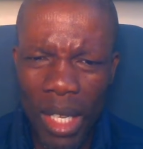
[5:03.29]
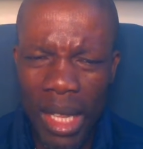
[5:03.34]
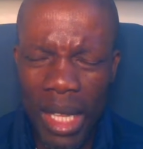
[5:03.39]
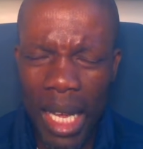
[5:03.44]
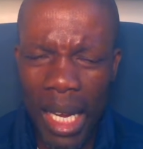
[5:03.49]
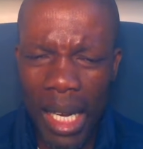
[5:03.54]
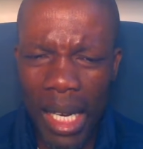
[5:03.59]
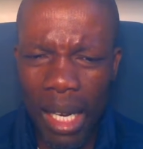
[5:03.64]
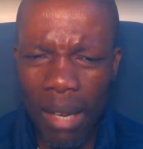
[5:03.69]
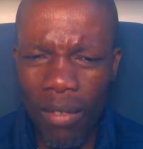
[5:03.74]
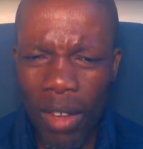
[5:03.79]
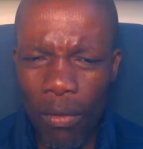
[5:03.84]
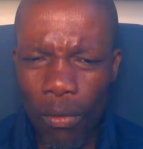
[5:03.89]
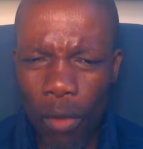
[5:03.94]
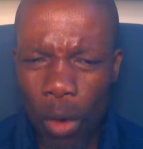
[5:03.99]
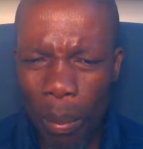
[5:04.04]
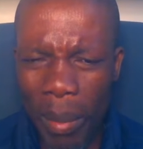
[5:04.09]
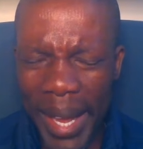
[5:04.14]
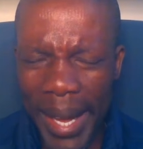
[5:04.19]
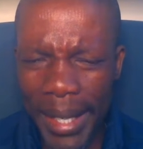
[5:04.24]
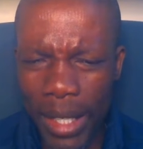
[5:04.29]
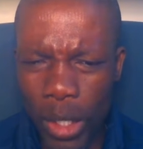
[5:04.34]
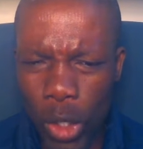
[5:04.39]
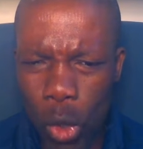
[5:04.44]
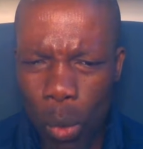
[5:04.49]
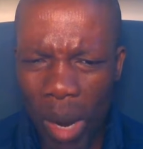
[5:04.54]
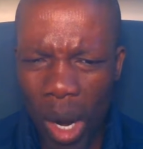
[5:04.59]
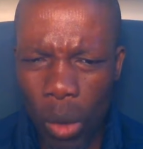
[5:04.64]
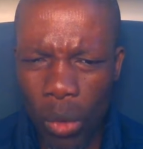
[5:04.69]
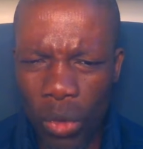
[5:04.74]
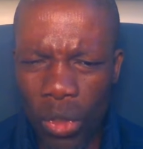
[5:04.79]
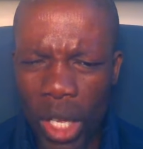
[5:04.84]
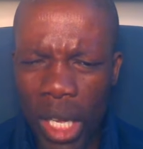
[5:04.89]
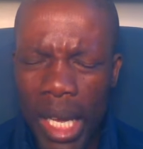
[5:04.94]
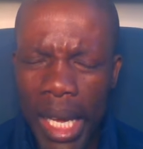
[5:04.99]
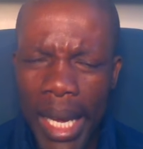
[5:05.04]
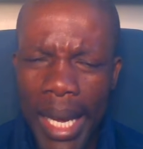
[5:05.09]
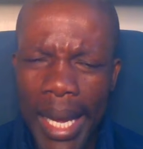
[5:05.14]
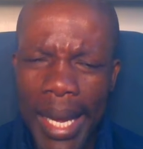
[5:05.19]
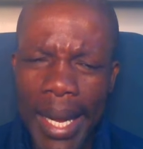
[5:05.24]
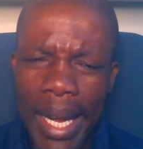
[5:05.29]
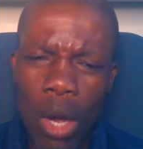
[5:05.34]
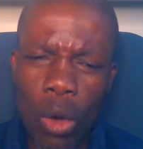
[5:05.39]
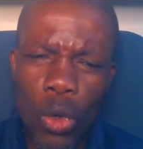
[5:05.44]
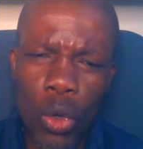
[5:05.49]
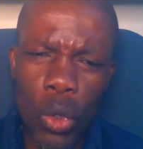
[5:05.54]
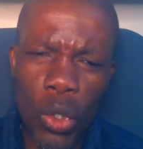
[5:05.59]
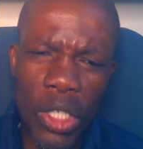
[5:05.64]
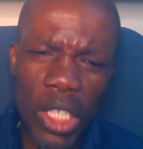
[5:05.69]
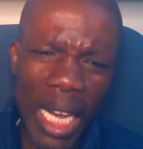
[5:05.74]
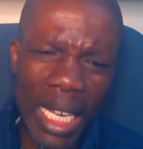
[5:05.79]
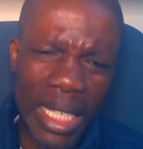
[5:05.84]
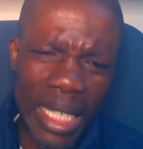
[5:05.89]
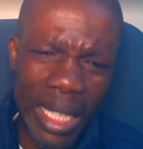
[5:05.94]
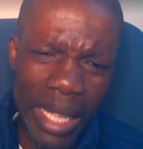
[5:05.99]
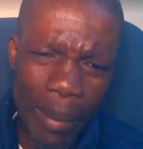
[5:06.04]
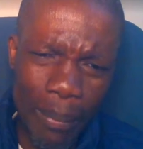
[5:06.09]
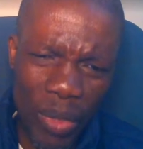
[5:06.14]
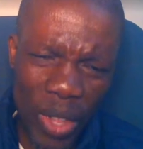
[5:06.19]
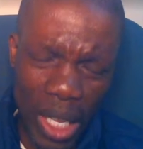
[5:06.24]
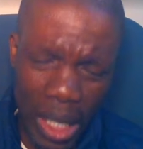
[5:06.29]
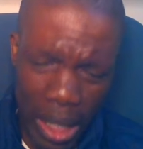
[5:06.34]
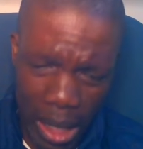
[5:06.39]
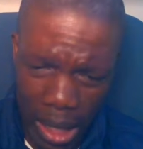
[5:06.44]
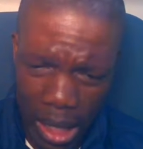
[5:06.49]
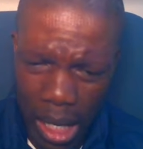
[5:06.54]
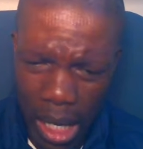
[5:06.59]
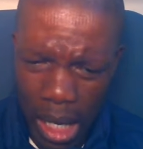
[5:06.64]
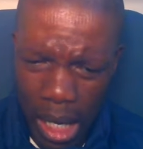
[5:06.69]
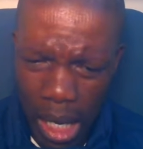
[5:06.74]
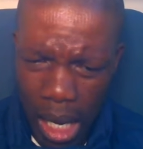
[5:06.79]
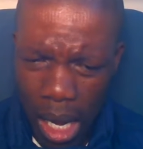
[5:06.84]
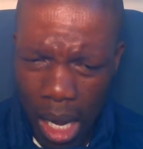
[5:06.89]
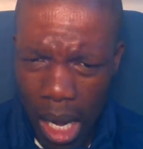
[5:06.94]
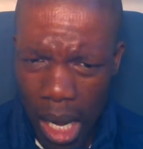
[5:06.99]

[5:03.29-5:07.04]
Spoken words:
They are living from hand to mouth. And now you charge them this.